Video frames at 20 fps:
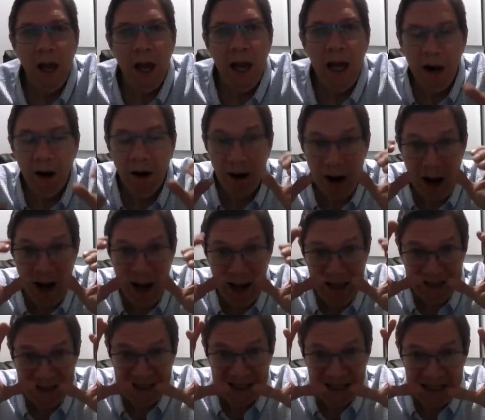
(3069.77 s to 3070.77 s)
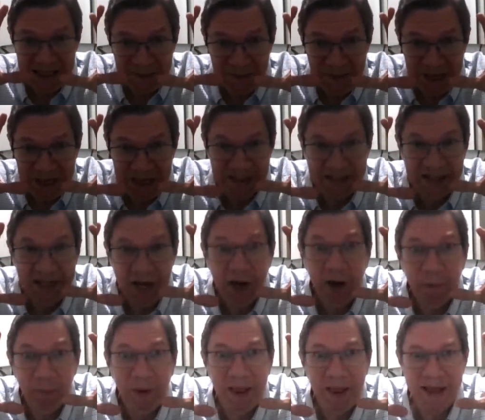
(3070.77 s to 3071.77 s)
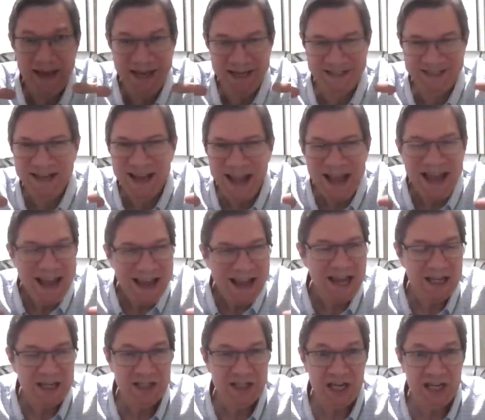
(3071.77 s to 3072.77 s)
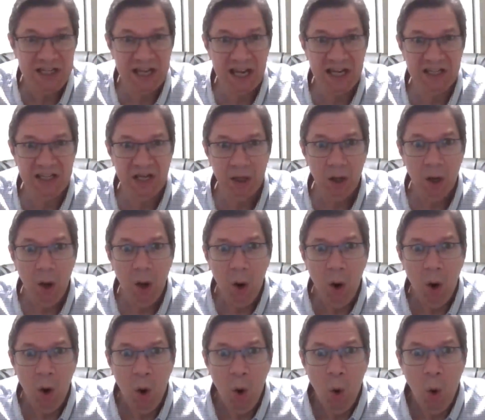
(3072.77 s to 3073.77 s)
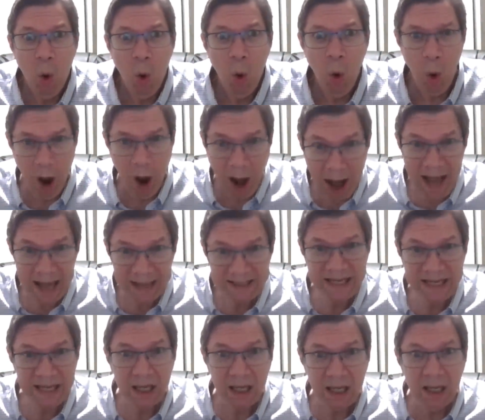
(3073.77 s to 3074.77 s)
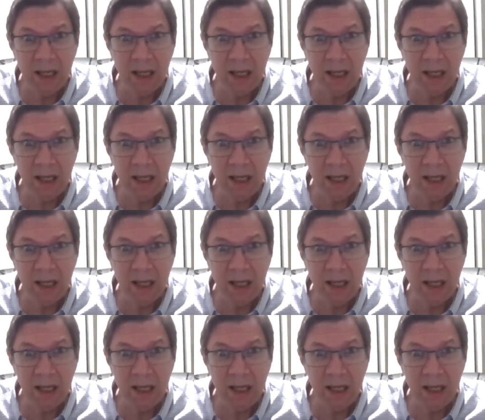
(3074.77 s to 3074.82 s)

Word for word: And her eyes get as big as dinner plates. And she says, What?